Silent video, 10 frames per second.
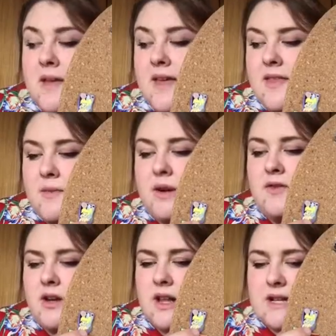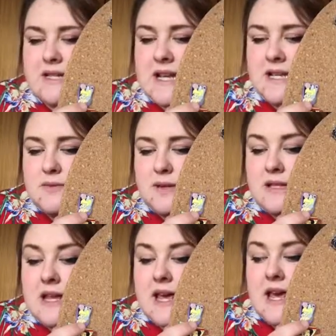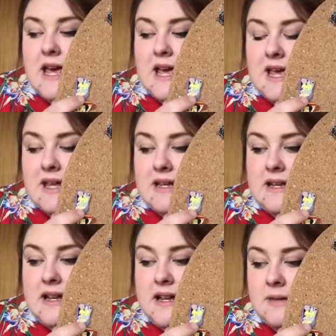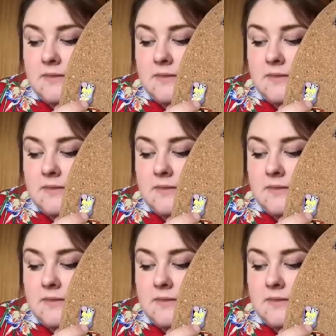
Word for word: And then one of our last nights was in